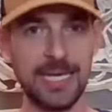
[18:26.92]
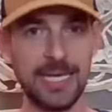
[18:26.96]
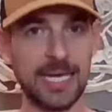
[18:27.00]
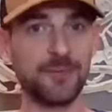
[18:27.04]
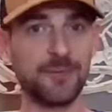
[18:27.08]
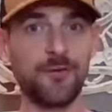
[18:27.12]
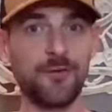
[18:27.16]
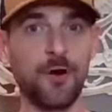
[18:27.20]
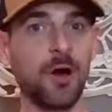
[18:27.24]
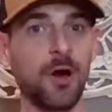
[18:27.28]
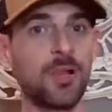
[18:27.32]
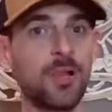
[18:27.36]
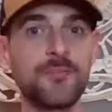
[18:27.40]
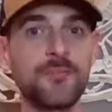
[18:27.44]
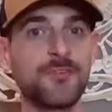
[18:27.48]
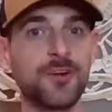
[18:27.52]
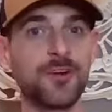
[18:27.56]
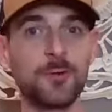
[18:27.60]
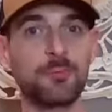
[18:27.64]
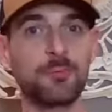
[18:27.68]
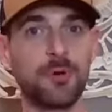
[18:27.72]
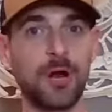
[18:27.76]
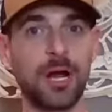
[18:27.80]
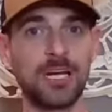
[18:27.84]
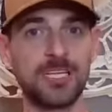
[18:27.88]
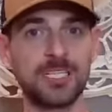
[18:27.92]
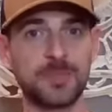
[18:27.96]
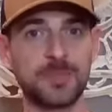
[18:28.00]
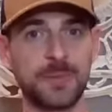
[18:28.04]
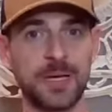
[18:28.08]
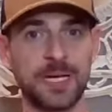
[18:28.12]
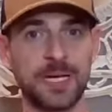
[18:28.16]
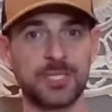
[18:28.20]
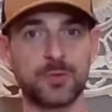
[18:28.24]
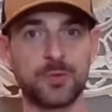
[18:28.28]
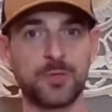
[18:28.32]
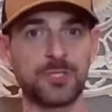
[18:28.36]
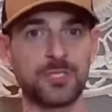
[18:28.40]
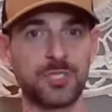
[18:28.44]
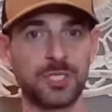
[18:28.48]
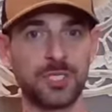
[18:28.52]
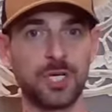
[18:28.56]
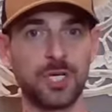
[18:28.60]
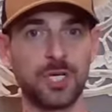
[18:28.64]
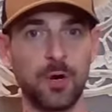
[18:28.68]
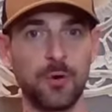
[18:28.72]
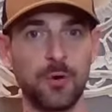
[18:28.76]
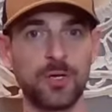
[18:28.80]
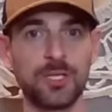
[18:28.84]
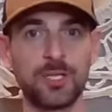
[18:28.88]
If all of your prospects were to
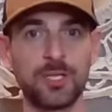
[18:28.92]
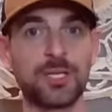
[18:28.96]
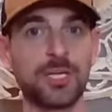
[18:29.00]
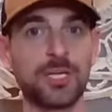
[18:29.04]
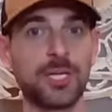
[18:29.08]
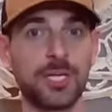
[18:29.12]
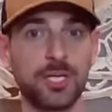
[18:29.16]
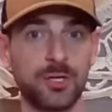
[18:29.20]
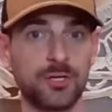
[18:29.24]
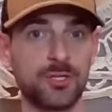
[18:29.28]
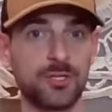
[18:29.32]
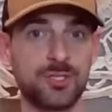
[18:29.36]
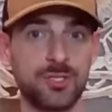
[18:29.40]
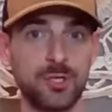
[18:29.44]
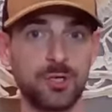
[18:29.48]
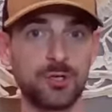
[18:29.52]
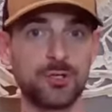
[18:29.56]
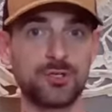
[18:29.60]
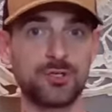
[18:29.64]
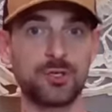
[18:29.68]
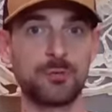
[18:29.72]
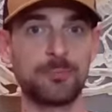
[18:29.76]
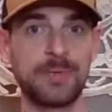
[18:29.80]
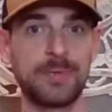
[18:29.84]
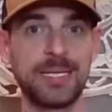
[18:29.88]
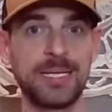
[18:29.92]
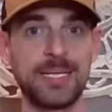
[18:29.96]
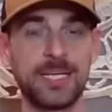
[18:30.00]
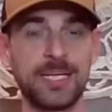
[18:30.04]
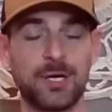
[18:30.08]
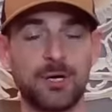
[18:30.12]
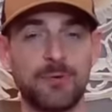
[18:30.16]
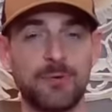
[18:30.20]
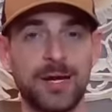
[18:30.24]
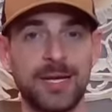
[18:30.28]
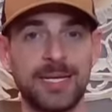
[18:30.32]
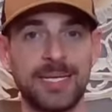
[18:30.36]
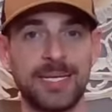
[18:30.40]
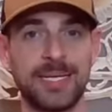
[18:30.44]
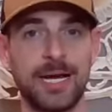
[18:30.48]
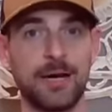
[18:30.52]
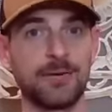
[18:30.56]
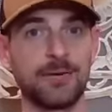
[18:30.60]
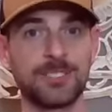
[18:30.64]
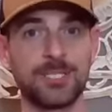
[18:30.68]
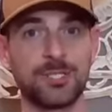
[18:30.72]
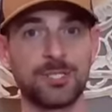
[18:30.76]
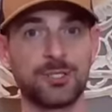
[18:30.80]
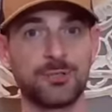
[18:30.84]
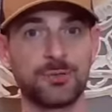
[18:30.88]
go and look at your social media right now
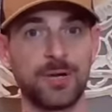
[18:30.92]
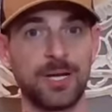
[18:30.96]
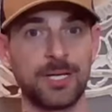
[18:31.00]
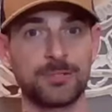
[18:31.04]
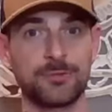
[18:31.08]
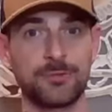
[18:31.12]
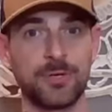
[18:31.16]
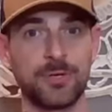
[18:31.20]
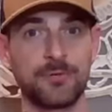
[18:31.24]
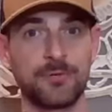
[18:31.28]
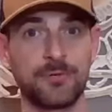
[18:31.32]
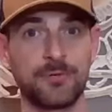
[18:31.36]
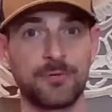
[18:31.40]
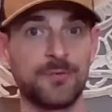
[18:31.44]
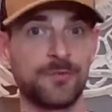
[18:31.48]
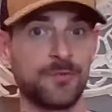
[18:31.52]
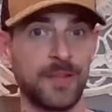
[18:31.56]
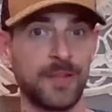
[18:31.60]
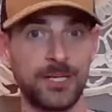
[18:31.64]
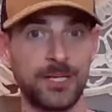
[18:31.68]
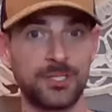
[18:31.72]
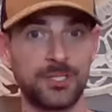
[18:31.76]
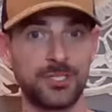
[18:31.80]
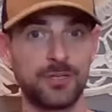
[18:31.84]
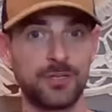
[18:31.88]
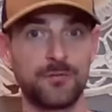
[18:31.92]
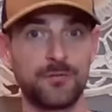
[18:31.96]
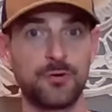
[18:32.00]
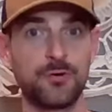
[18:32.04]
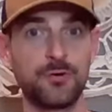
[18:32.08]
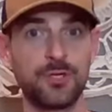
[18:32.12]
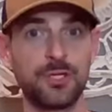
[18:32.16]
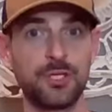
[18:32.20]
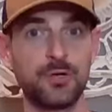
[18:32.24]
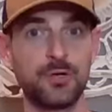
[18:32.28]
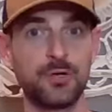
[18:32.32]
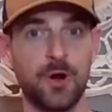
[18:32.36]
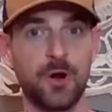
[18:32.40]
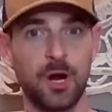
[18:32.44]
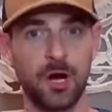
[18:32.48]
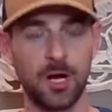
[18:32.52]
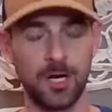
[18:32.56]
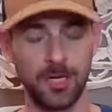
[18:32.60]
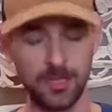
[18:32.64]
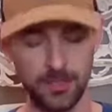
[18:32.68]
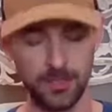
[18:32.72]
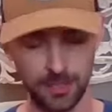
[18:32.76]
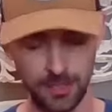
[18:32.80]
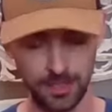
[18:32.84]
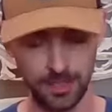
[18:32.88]
as a direct re- reflection of who you
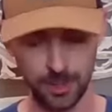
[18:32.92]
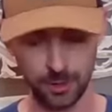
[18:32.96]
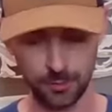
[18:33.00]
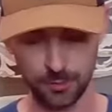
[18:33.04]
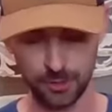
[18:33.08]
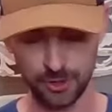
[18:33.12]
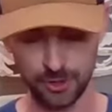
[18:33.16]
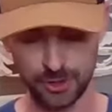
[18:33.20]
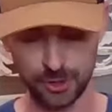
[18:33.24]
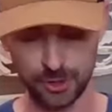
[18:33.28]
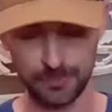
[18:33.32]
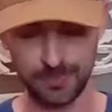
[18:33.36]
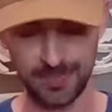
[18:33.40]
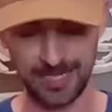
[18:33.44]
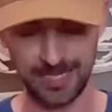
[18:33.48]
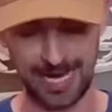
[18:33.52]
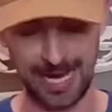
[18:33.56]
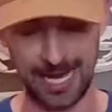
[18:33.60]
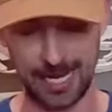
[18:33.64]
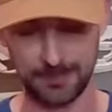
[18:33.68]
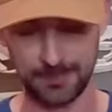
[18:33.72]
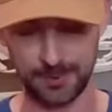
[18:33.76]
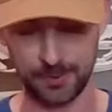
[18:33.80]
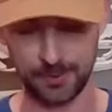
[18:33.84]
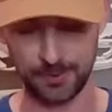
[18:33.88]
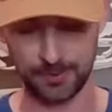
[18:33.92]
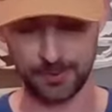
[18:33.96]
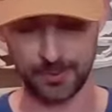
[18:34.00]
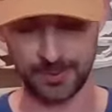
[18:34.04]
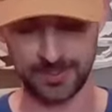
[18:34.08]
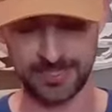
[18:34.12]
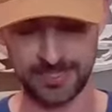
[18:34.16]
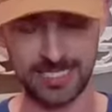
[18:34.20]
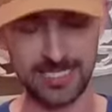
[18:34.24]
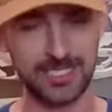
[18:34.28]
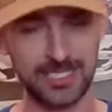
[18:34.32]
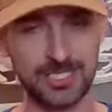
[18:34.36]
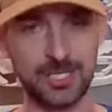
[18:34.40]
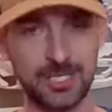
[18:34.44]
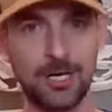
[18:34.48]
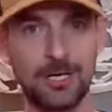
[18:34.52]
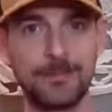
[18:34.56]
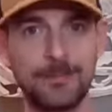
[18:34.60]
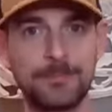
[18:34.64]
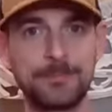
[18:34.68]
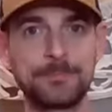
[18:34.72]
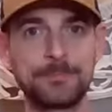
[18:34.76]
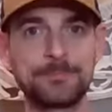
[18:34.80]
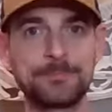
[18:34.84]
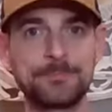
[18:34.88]
are, would you be happy with what they
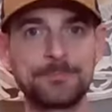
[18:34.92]
saw?